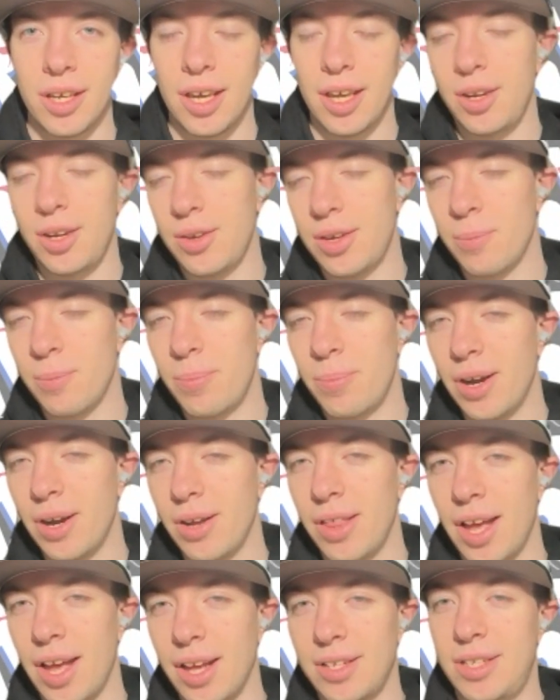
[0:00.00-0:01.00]
And you compare
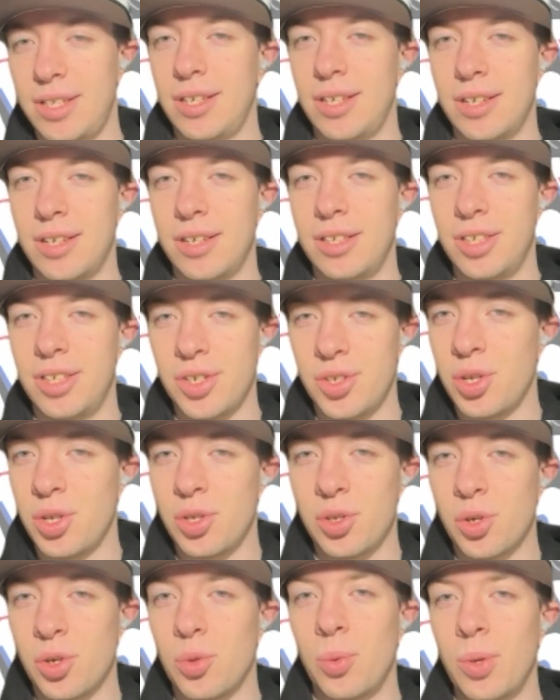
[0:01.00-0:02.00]
that to just
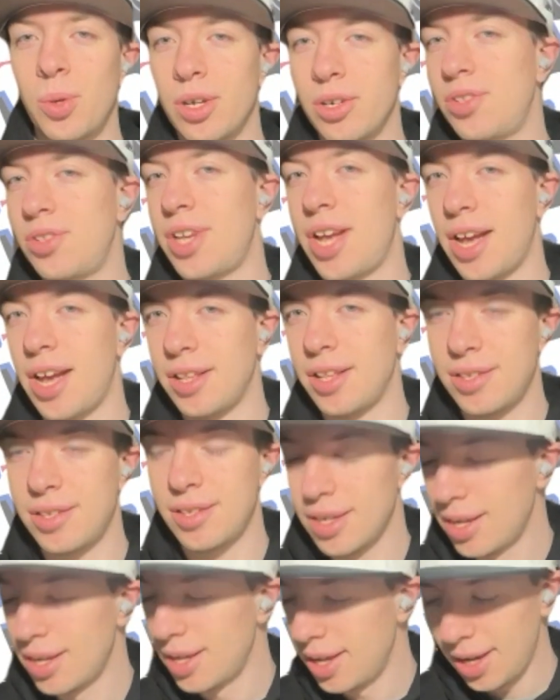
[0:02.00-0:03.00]
his career stats,